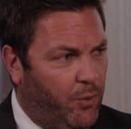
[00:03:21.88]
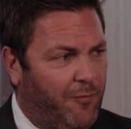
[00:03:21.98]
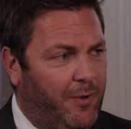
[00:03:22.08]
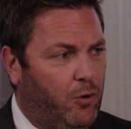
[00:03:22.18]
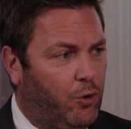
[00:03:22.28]
We
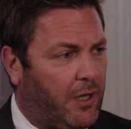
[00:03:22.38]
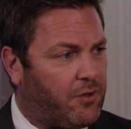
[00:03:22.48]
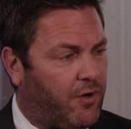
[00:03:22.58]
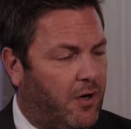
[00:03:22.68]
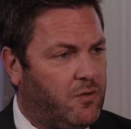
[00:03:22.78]
have been looking
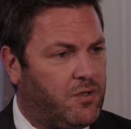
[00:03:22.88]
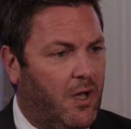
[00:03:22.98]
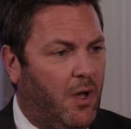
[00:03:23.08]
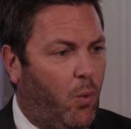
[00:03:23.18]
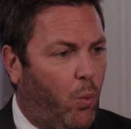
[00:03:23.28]
around
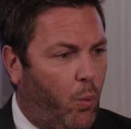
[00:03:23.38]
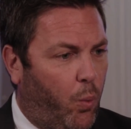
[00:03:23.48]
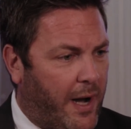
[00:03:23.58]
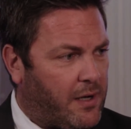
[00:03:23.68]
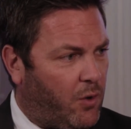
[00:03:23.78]

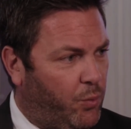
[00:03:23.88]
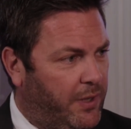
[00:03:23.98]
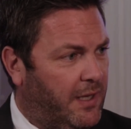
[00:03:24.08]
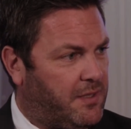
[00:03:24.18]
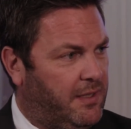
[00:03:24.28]
where are
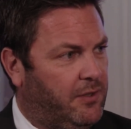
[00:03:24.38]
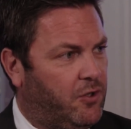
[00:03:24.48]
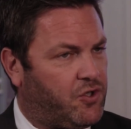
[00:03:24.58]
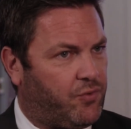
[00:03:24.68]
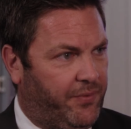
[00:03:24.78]
we as an
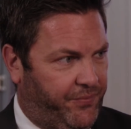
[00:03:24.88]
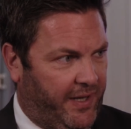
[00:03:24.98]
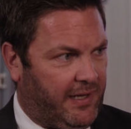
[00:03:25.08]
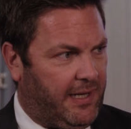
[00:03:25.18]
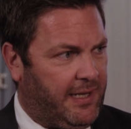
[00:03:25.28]
industry
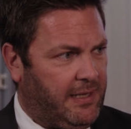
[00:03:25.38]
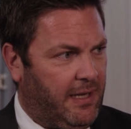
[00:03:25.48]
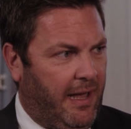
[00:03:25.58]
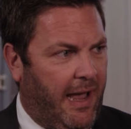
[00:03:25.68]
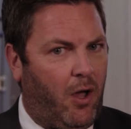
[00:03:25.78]
failing
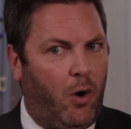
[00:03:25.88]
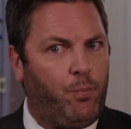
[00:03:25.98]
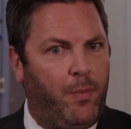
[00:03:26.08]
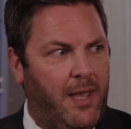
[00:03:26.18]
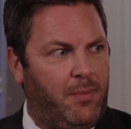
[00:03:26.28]
and how
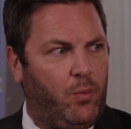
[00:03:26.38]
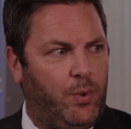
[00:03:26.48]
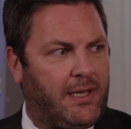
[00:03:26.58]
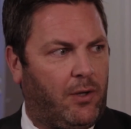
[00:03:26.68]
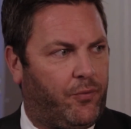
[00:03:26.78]
maybe
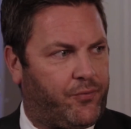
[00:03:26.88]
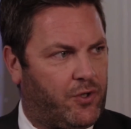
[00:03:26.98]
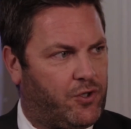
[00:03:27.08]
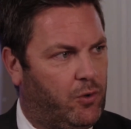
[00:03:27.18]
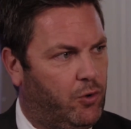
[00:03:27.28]
we can offer a
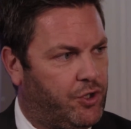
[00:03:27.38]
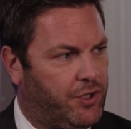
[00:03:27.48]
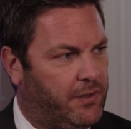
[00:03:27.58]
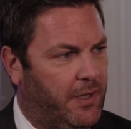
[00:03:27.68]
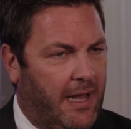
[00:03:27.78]
solution.
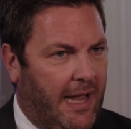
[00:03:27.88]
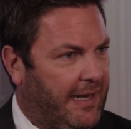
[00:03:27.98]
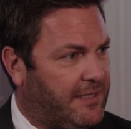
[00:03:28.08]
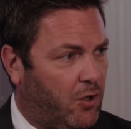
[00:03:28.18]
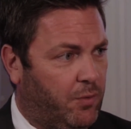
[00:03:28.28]
And
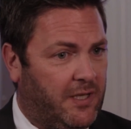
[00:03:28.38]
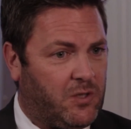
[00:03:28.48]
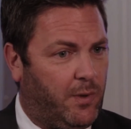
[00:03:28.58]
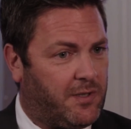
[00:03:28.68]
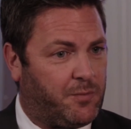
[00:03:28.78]
that's how this
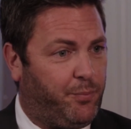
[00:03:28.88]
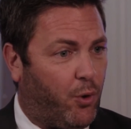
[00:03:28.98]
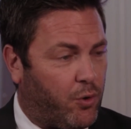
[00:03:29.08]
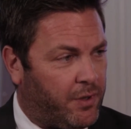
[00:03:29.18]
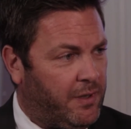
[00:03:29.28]
was
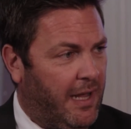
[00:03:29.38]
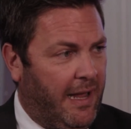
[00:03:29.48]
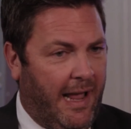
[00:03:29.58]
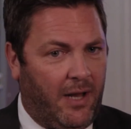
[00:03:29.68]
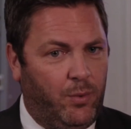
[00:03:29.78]
born,
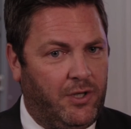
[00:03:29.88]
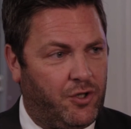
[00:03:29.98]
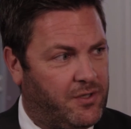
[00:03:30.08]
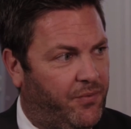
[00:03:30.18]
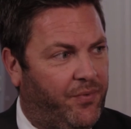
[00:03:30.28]
and we
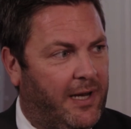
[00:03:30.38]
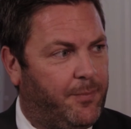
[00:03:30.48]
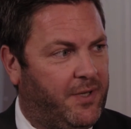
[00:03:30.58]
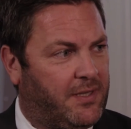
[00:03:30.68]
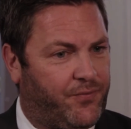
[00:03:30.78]
just
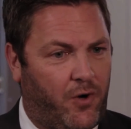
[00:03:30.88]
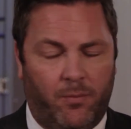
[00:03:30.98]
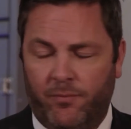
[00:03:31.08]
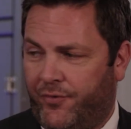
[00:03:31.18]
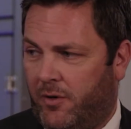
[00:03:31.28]
developed it from
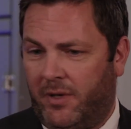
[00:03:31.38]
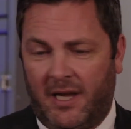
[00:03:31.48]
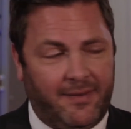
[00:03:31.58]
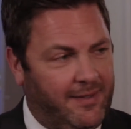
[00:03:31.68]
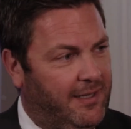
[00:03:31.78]
an
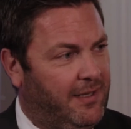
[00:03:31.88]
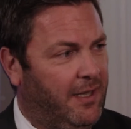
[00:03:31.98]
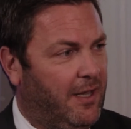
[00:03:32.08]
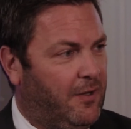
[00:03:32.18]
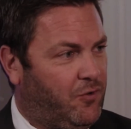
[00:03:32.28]
idea
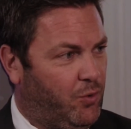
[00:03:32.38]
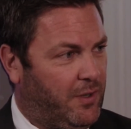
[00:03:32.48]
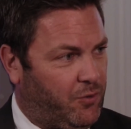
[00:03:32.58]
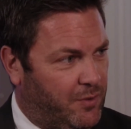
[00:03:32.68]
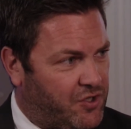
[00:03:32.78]

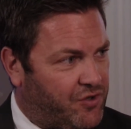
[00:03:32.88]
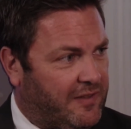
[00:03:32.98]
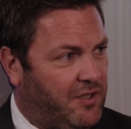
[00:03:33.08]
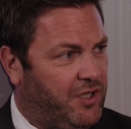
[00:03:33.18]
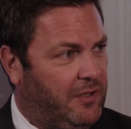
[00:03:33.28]
to a
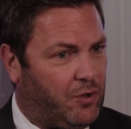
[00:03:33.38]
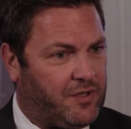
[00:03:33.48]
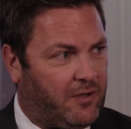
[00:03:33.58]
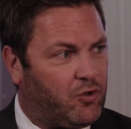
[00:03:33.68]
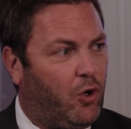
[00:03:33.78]
strategy, to
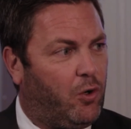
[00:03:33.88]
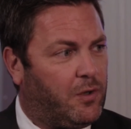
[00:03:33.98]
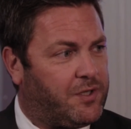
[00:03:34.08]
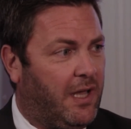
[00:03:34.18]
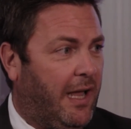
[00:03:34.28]
set
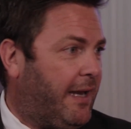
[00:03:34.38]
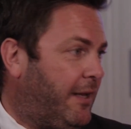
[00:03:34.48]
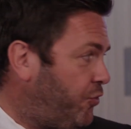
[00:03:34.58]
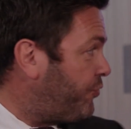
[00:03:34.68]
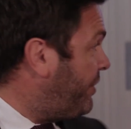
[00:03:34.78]
goals, and then to